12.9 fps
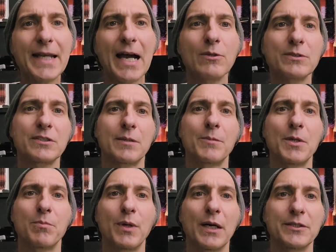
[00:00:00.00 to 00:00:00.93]
out some of the
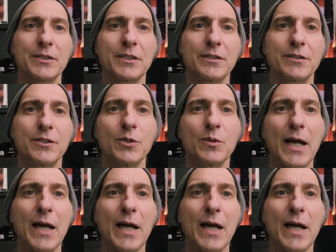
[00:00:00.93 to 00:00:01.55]
brushes you